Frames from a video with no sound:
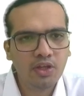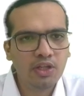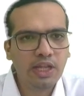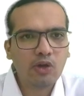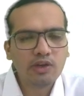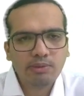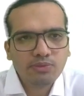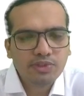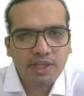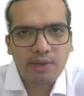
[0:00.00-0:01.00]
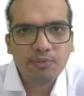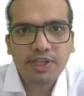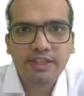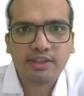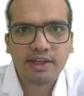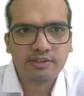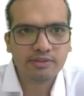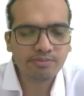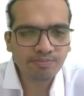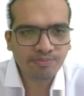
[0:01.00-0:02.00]
Now comes MG
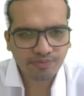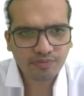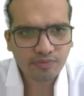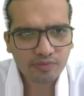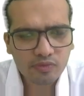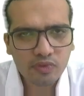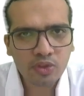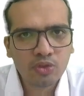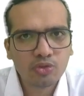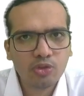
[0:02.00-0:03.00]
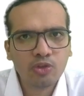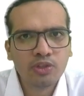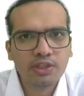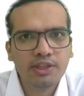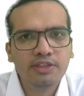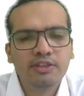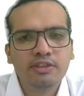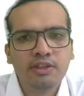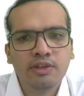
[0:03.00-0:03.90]
extras. So this is